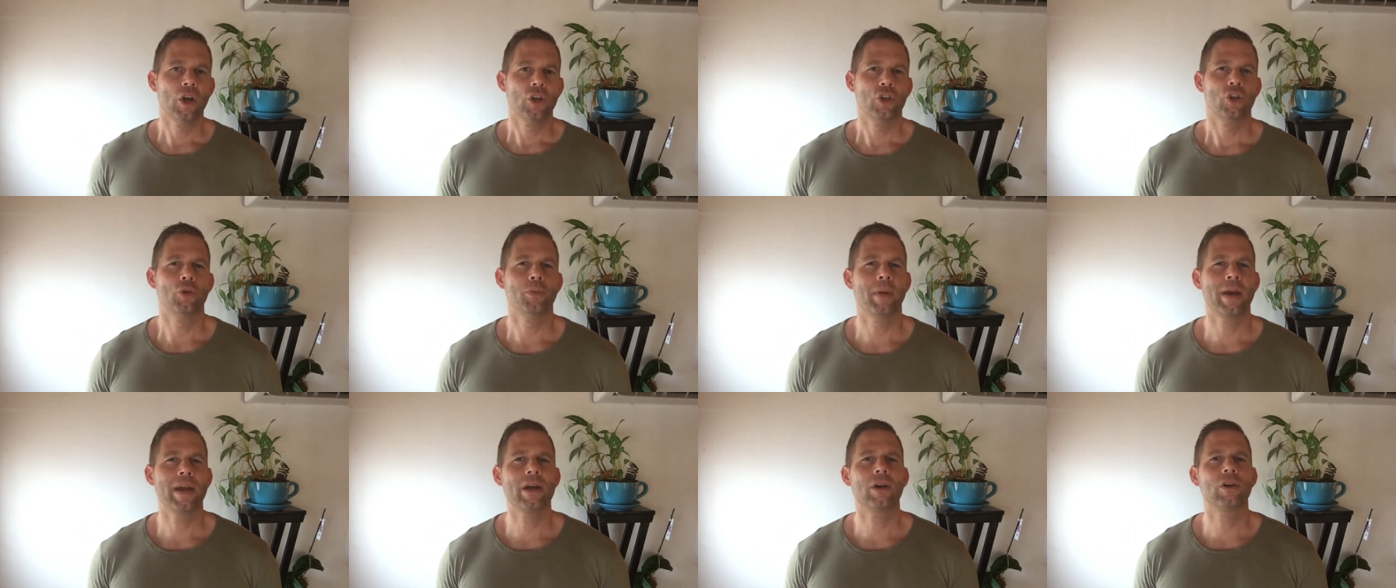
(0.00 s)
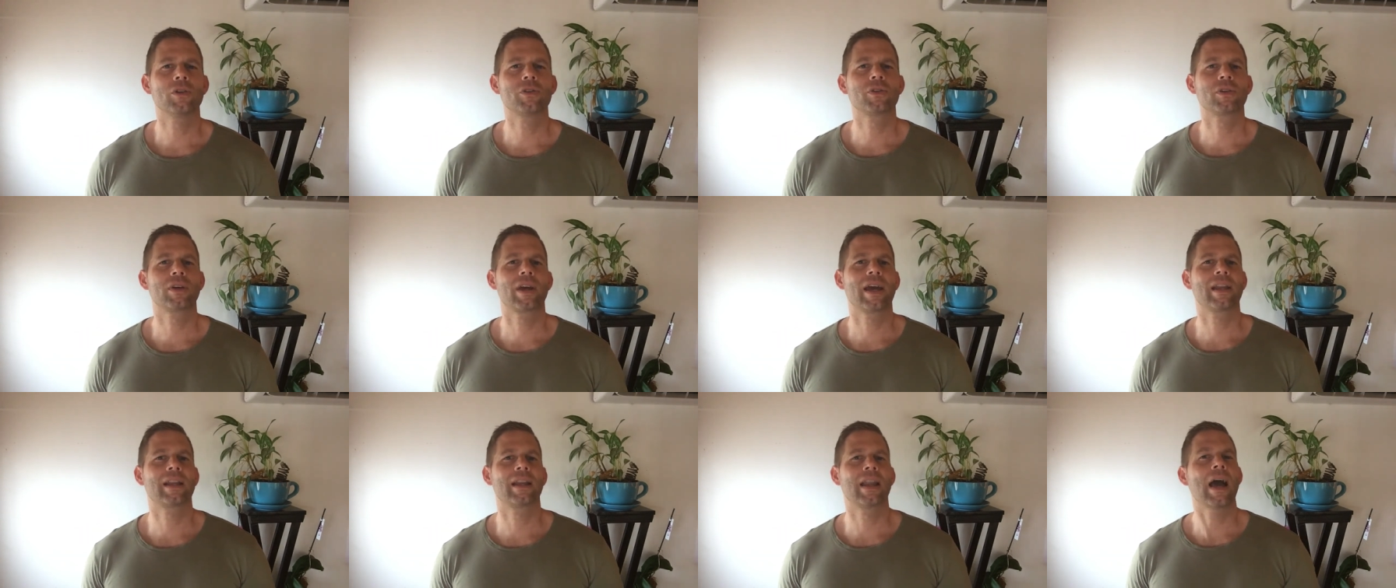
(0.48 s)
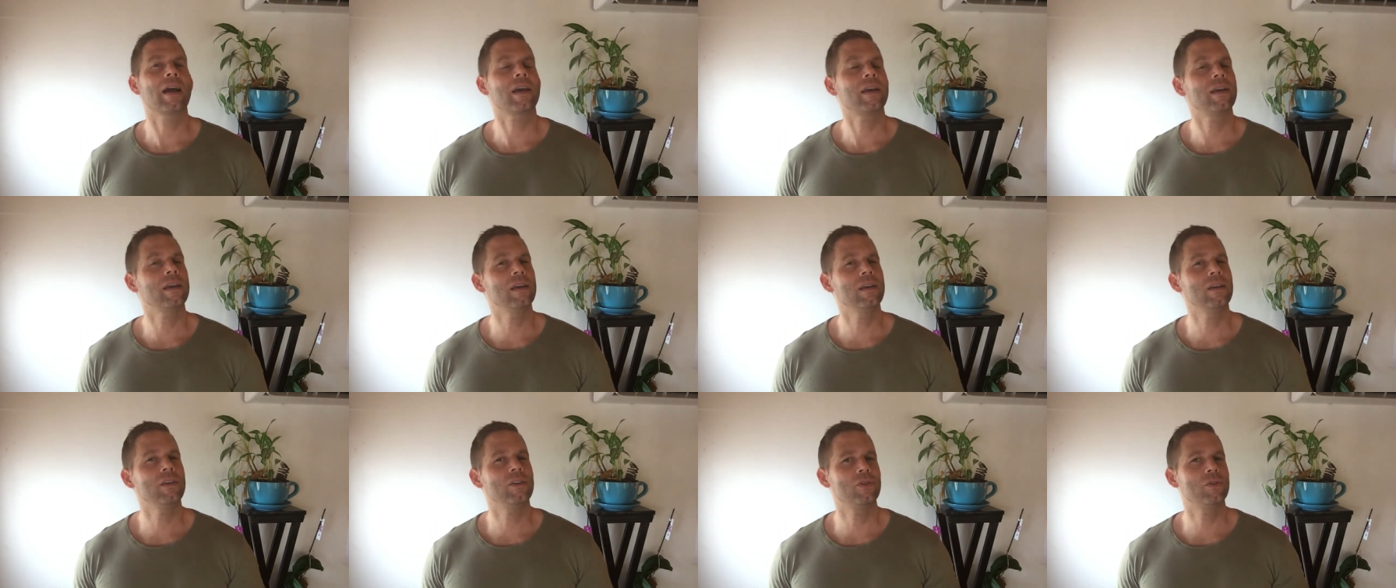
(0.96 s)
You may also get
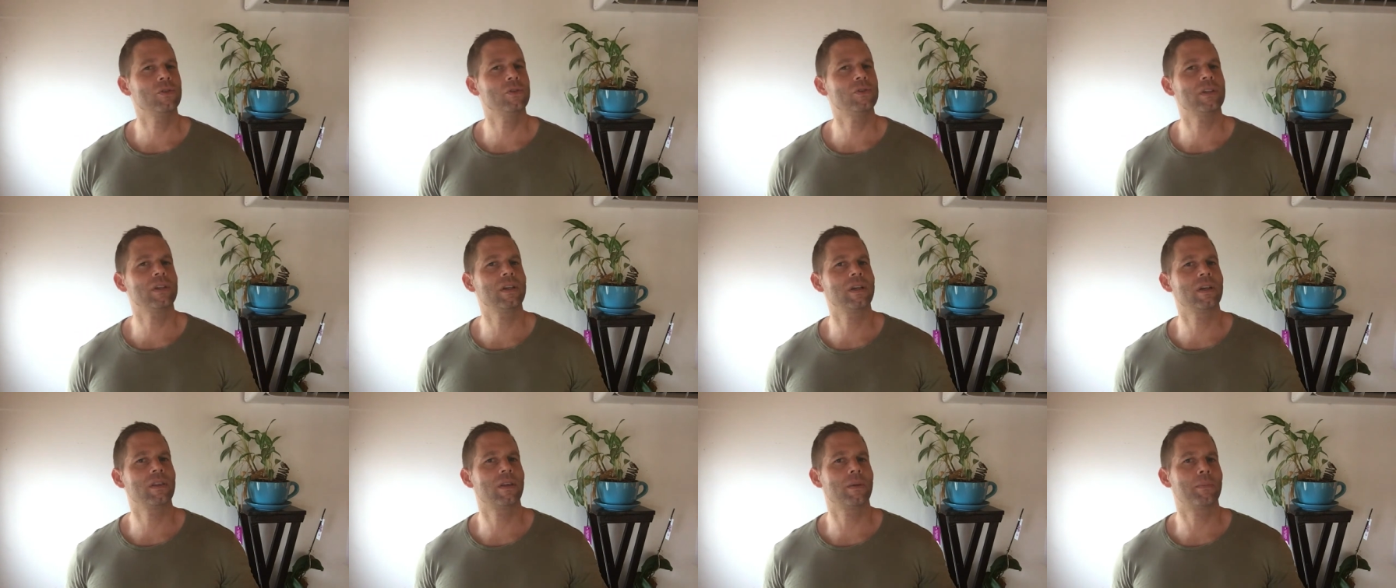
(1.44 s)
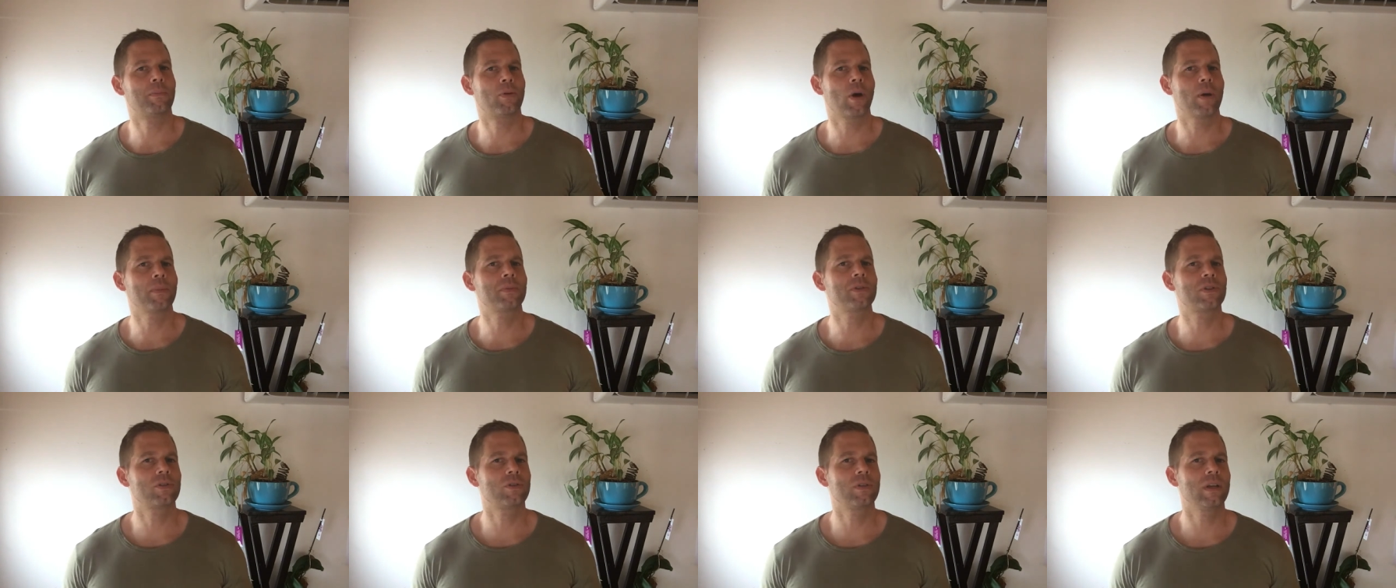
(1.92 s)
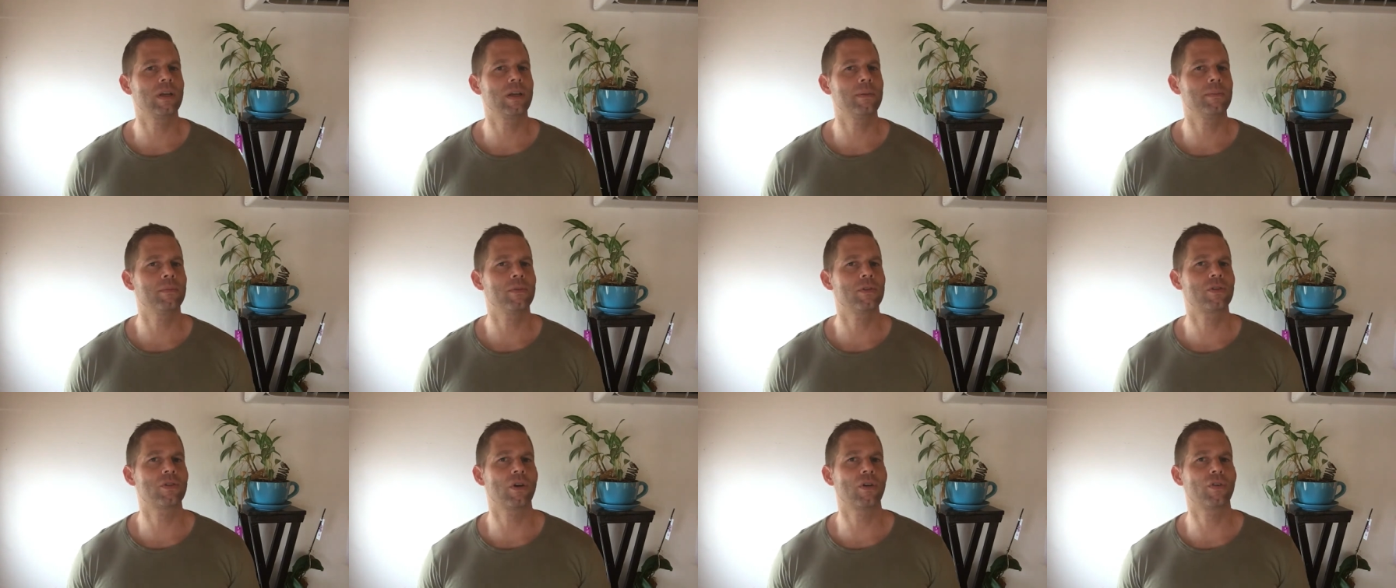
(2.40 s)
lucky using the
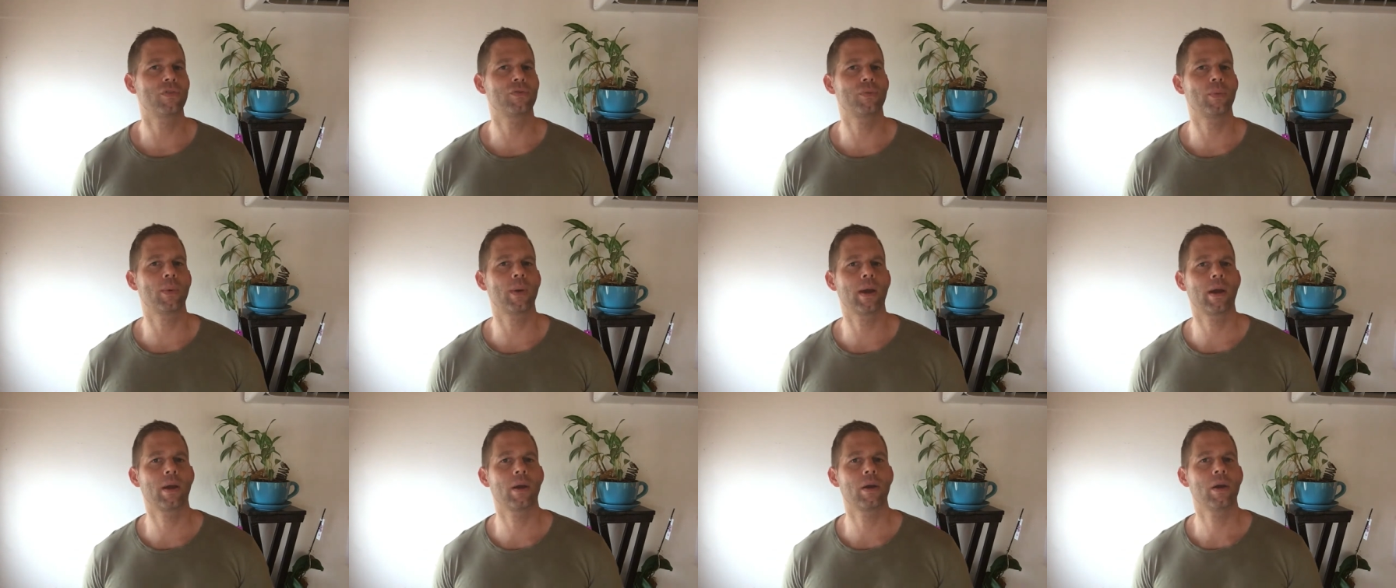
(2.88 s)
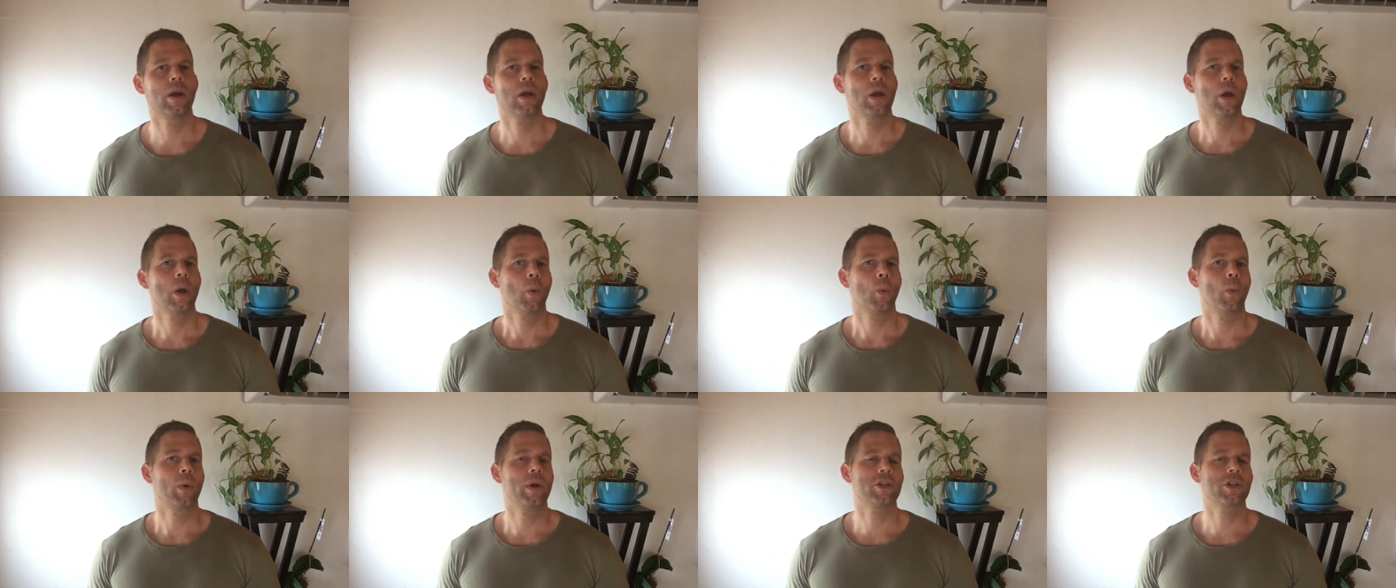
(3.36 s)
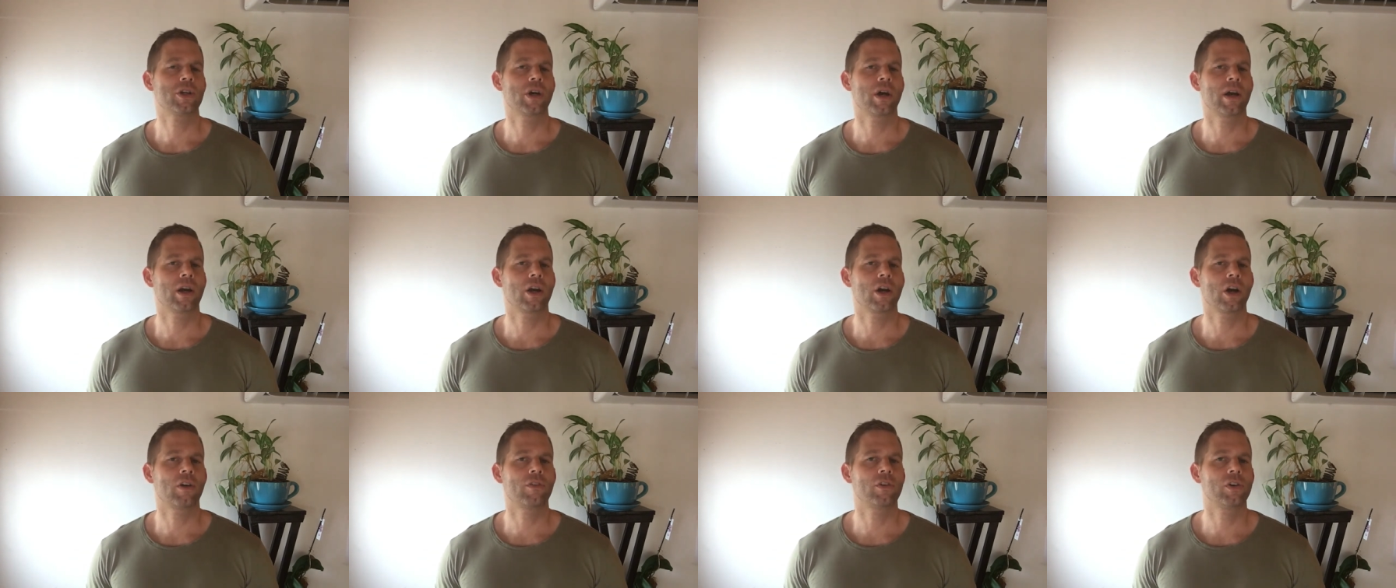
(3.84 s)
PropStream software, which
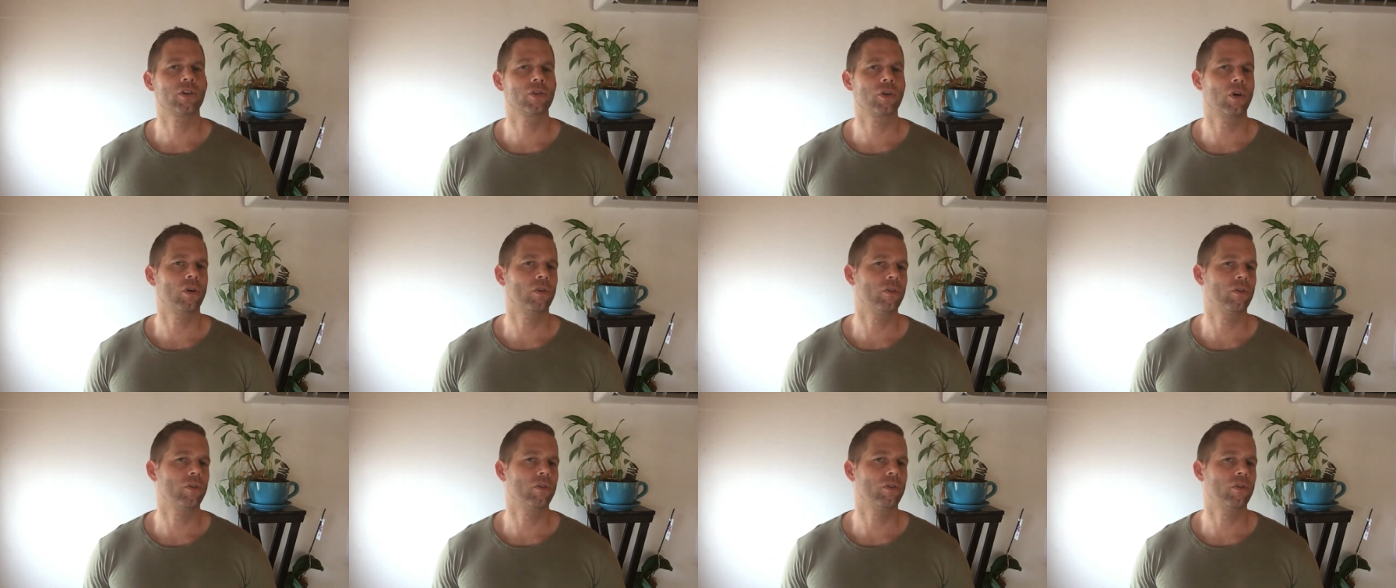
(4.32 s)
I covered